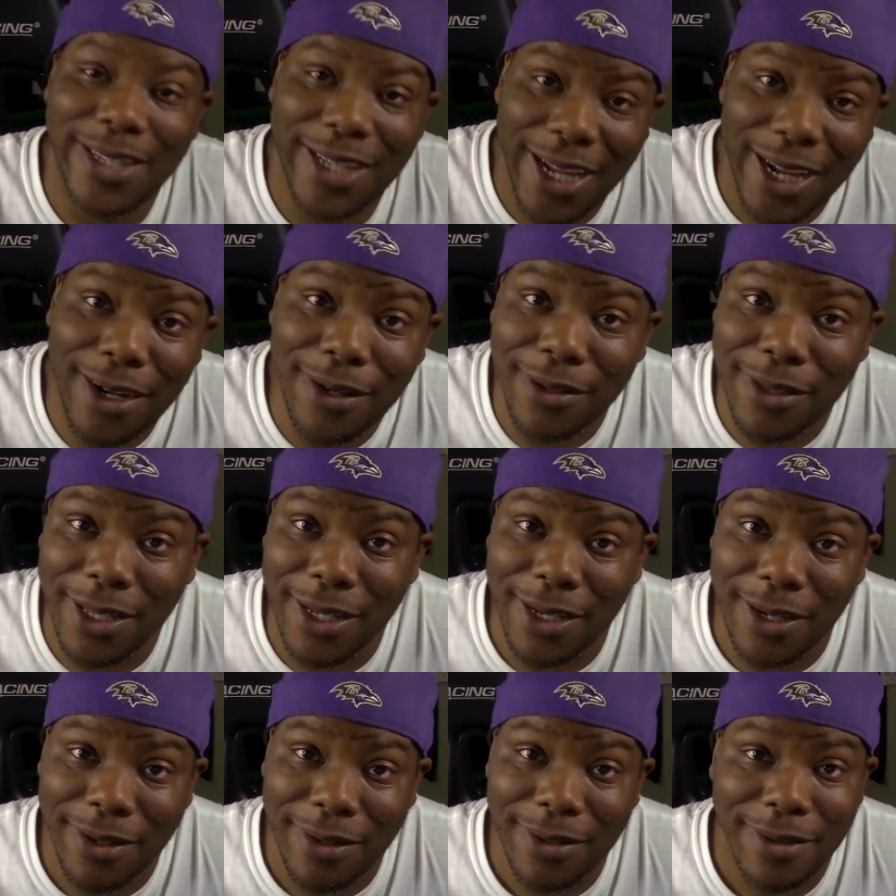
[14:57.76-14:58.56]
out
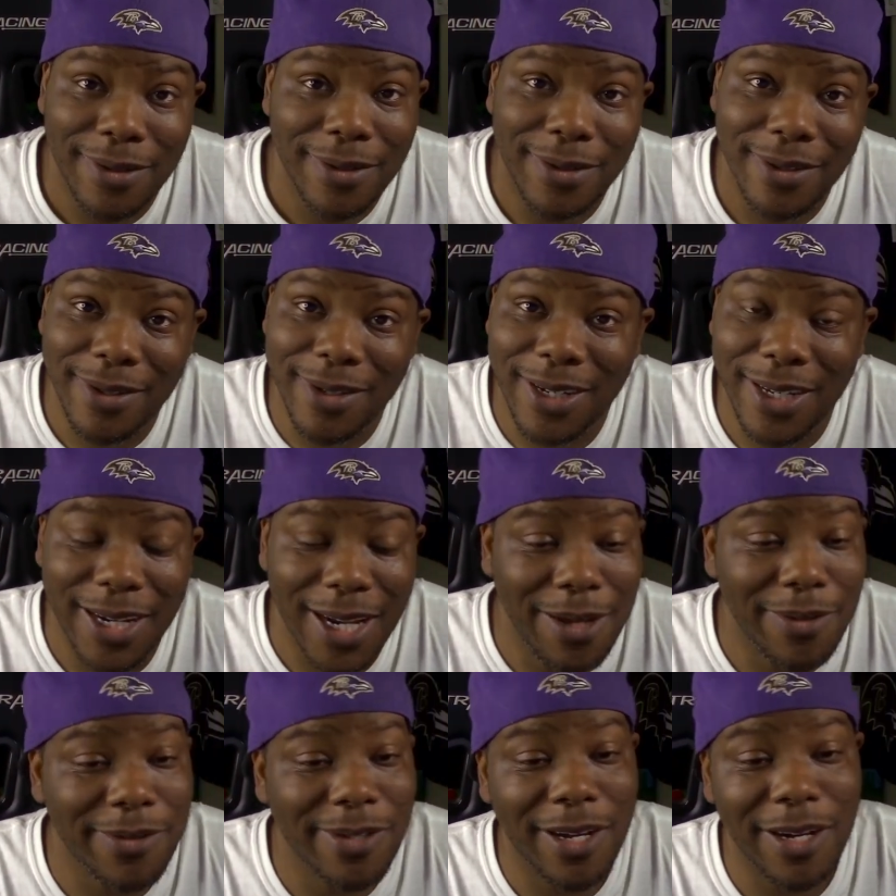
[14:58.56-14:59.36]
there. Cause
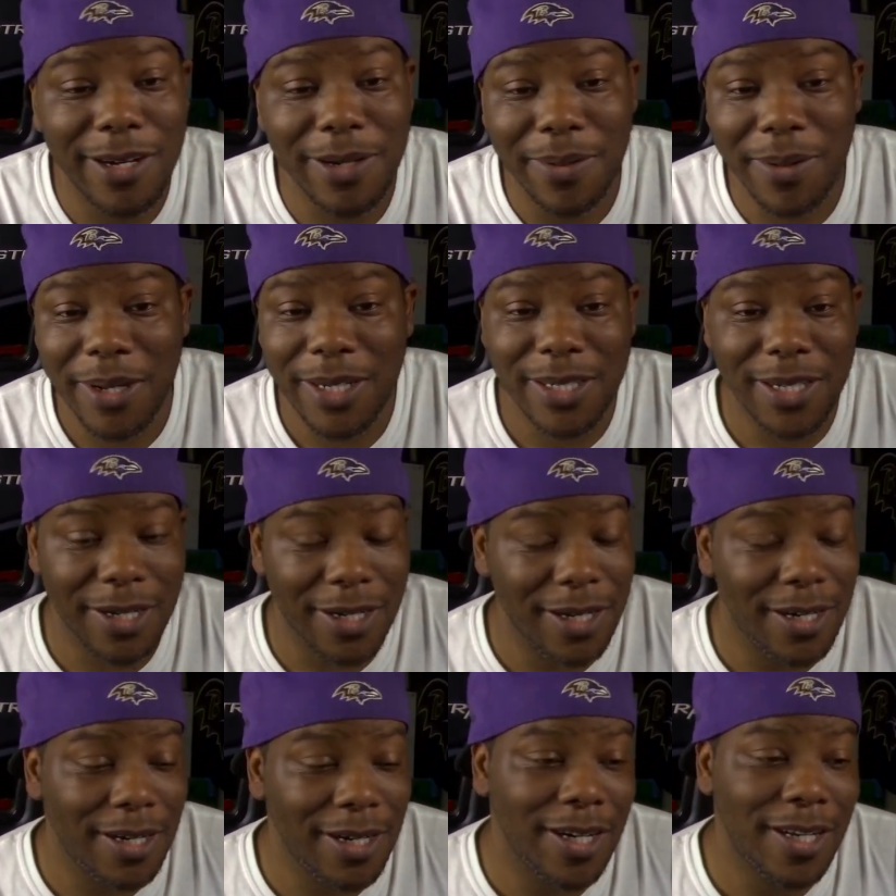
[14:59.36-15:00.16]
they were talking, to were like,
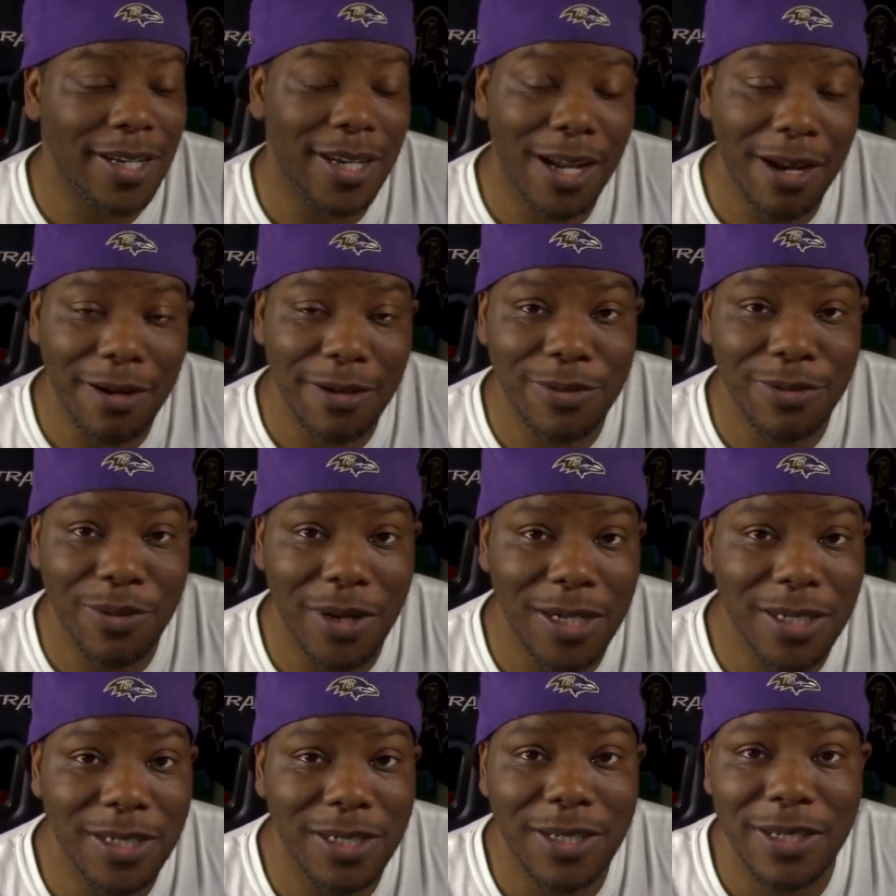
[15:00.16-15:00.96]
oh, Darius
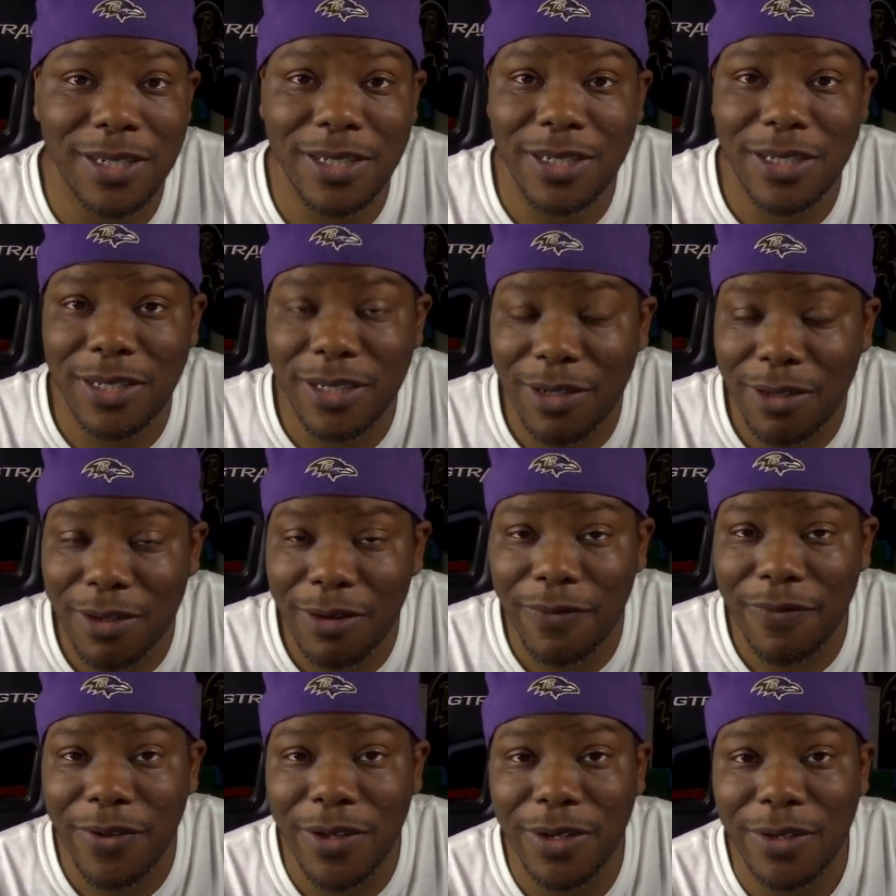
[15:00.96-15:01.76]
Washington is on
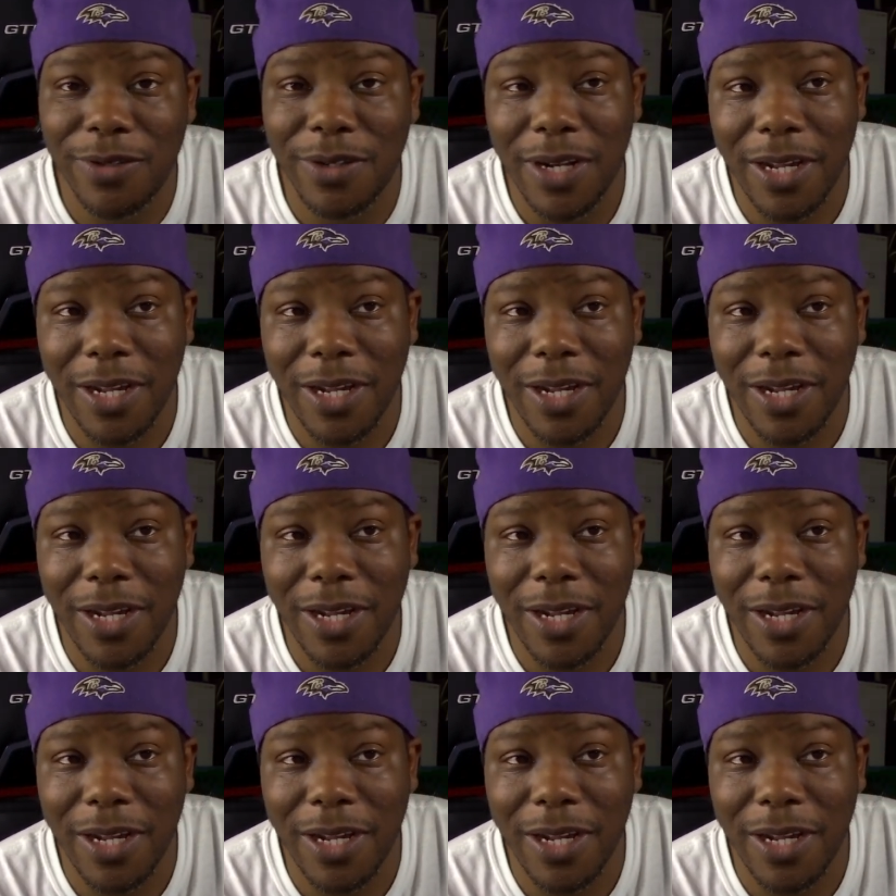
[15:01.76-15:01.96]
the field